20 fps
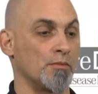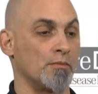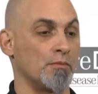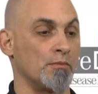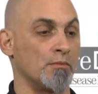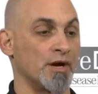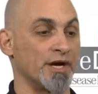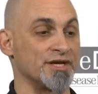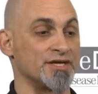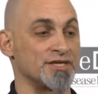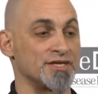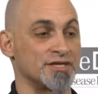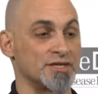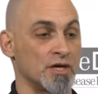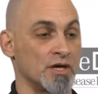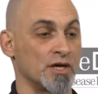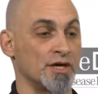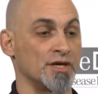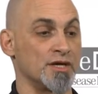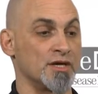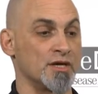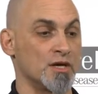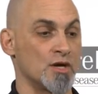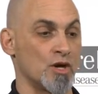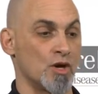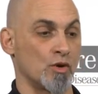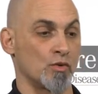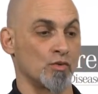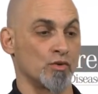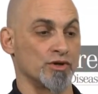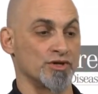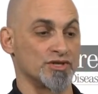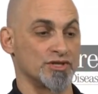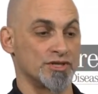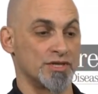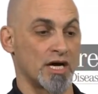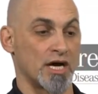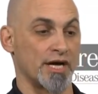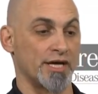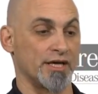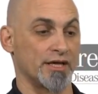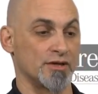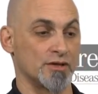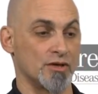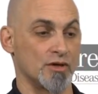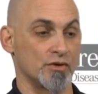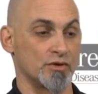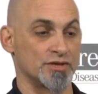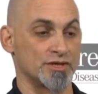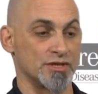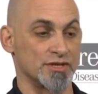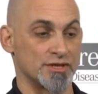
my son was diagnosed